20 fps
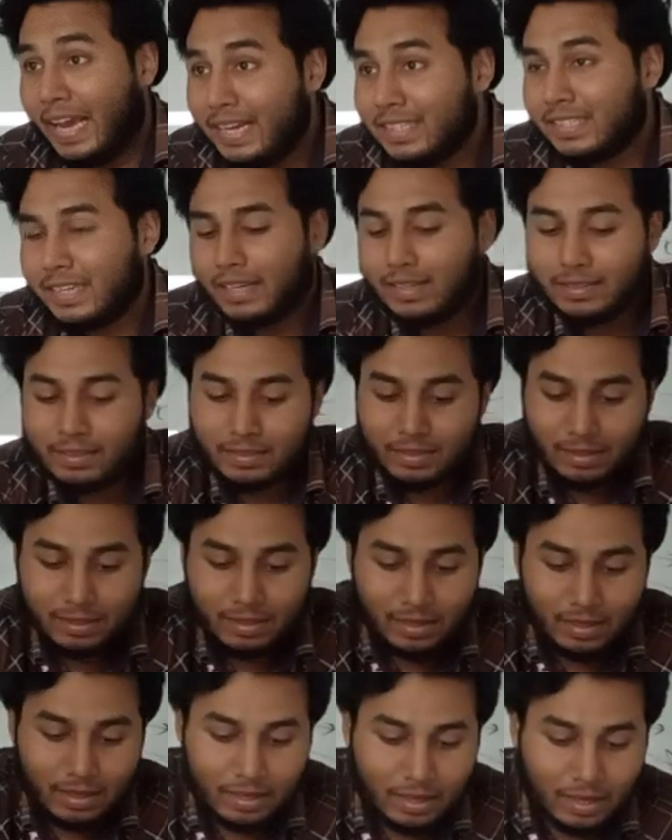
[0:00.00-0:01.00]
agent
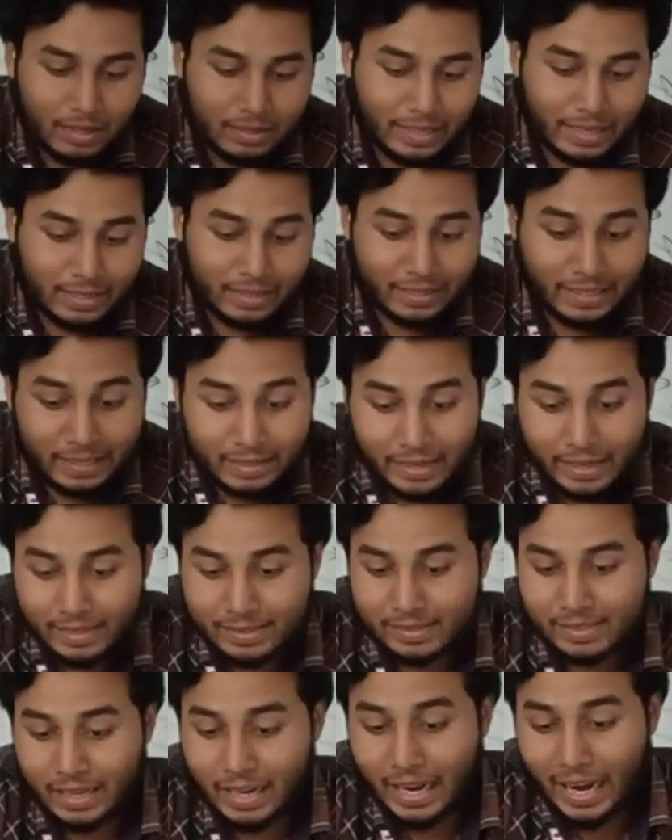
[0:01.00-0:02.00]
that
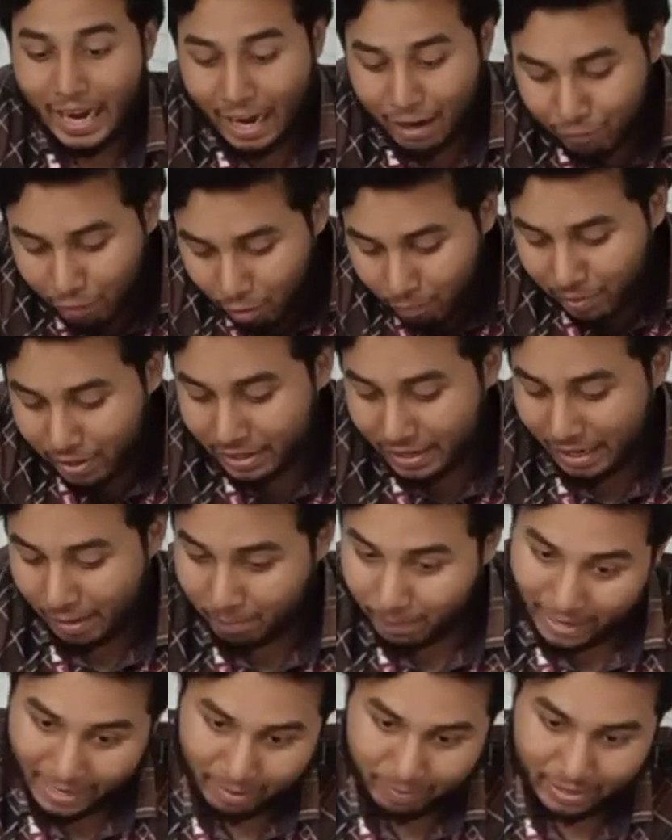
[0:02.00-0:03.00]
detects the environmental
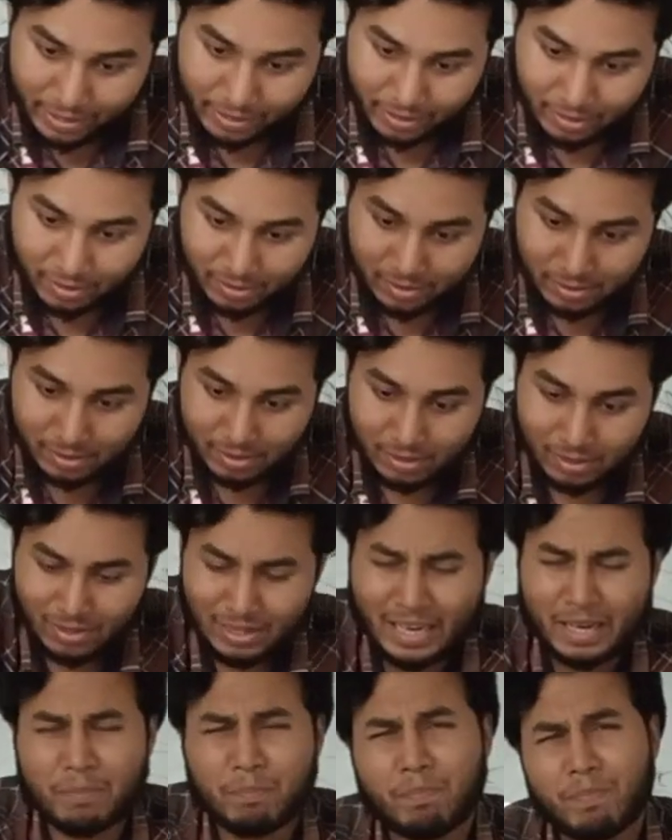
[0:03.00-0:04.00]
parameters
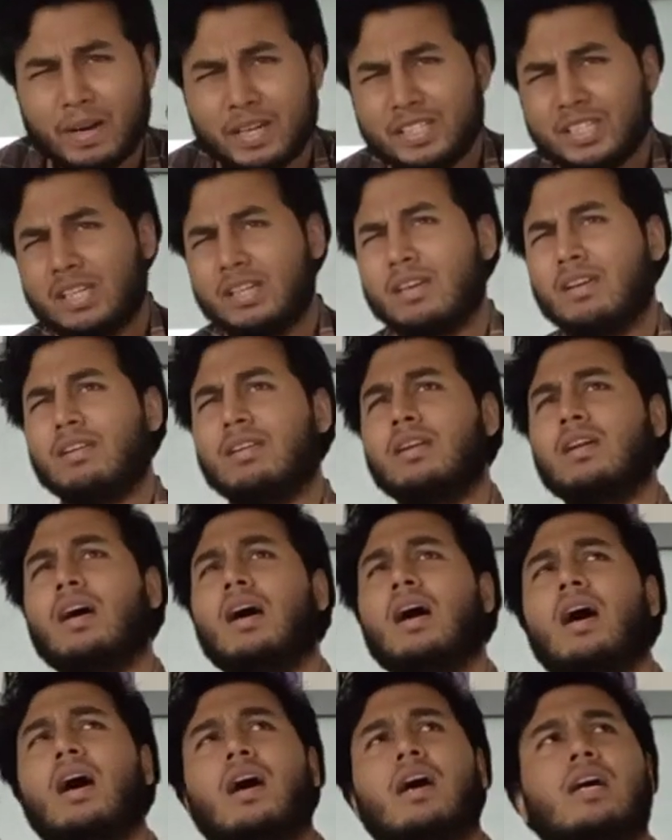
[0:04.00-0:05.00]
like pressure,
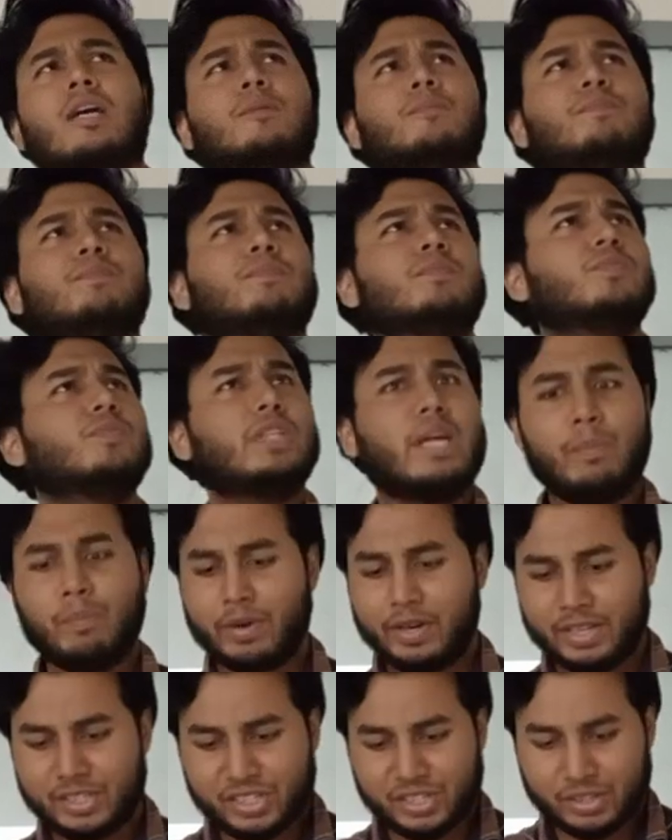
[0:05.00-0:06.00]

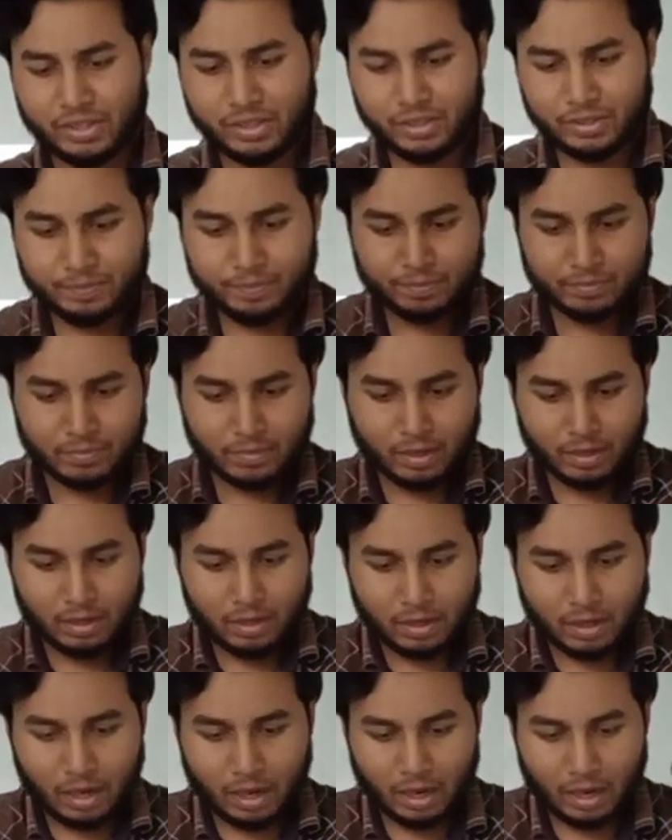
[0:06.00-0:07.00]
temperature,
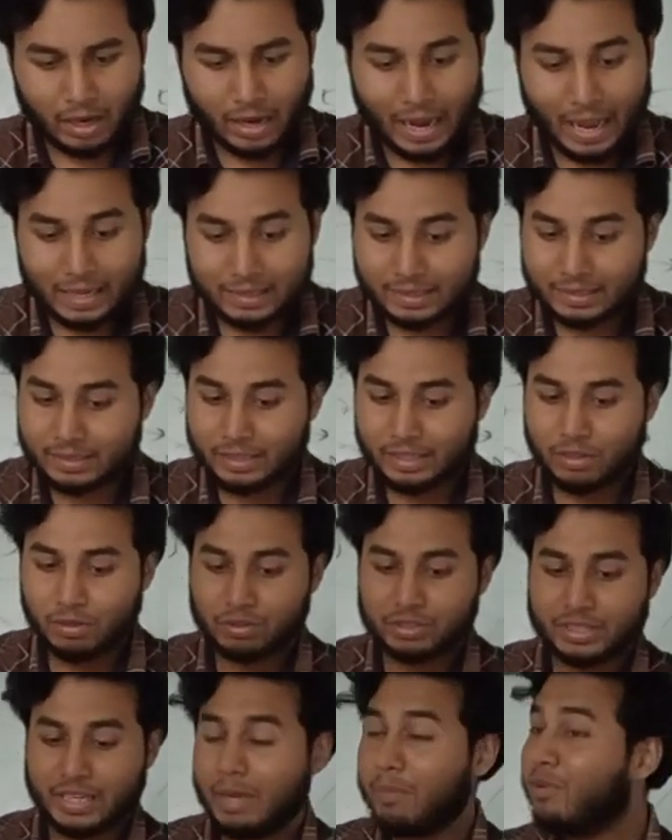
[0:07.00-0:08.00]

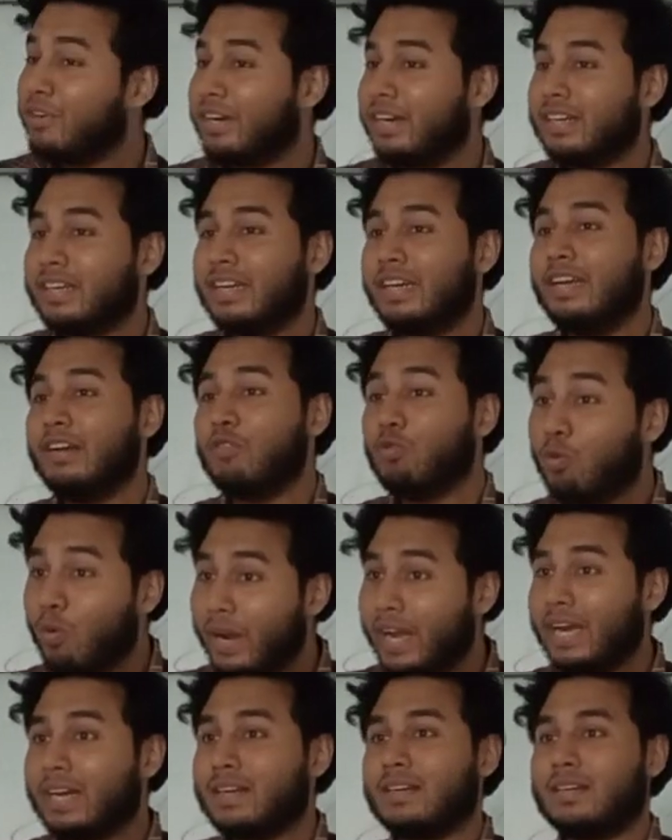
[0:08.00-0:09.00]
altitude, humidity,
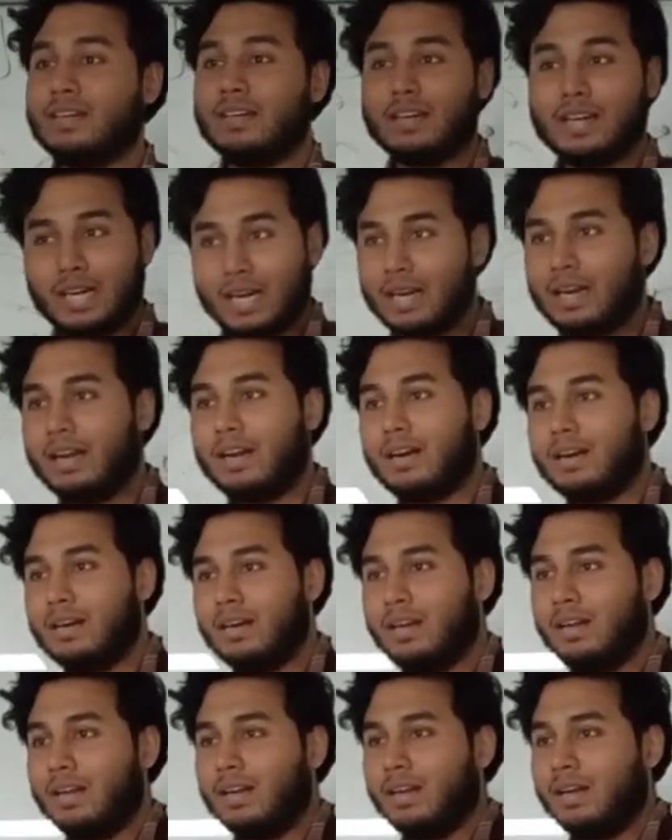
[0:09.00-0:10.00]
weight, color,
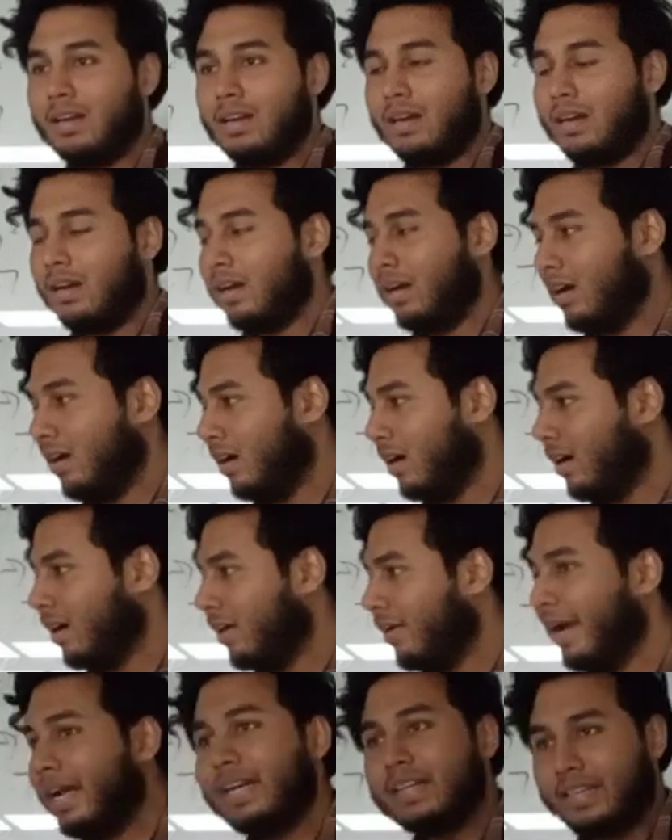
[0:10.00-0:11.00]

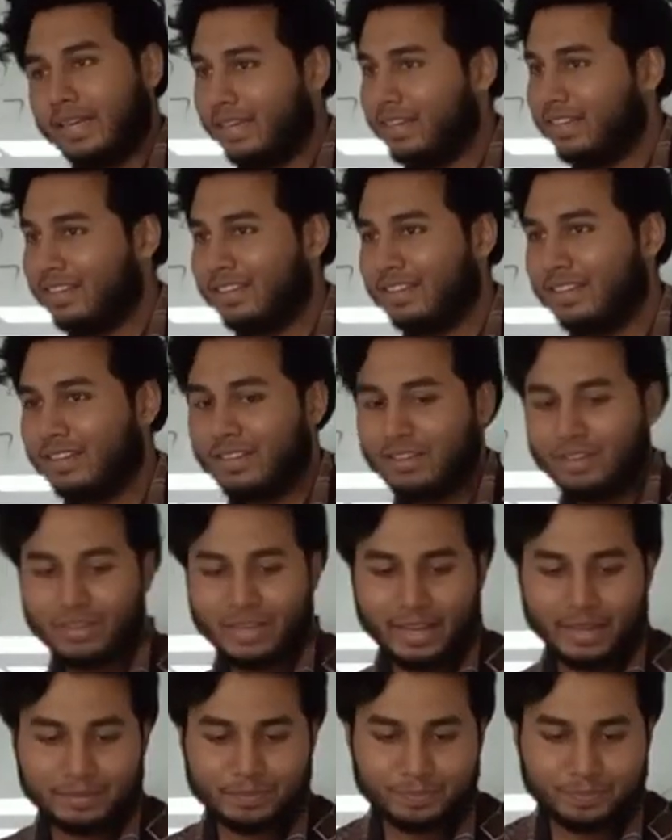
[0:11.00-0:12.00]
anything,
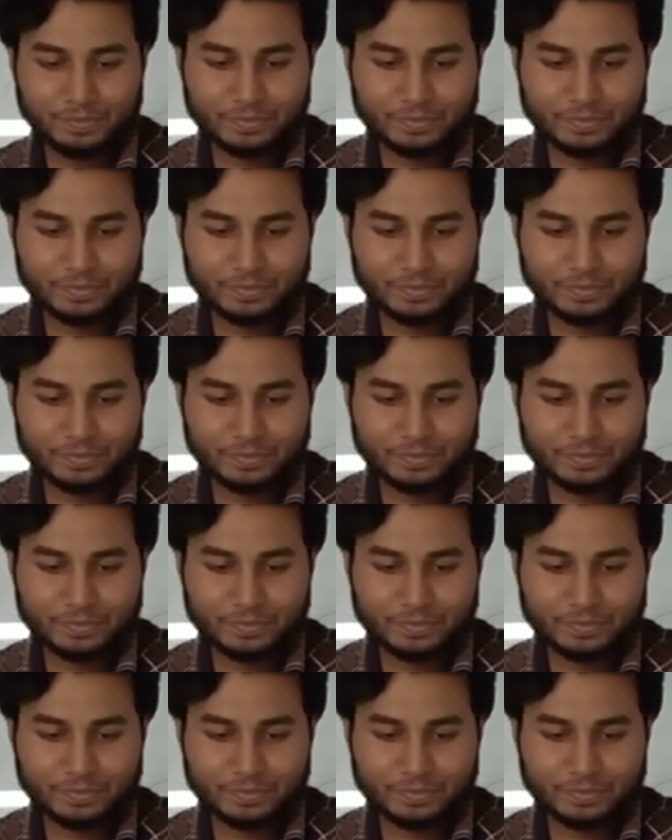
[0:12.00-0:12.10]
okay,